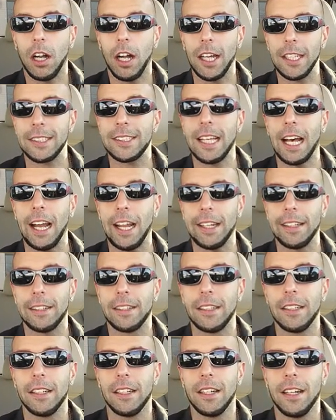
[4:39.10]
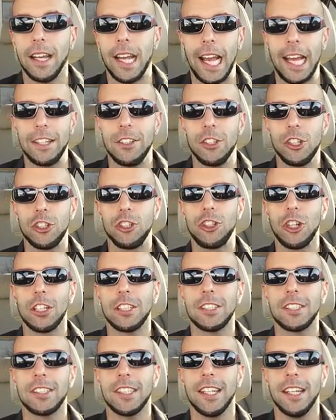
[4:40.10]
aside and you
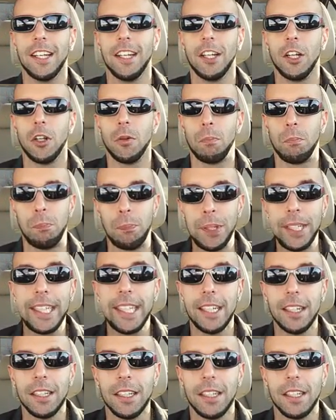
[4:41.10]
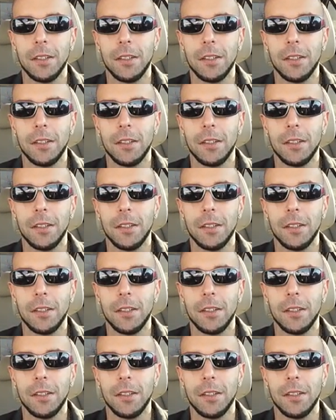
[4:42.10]
just be.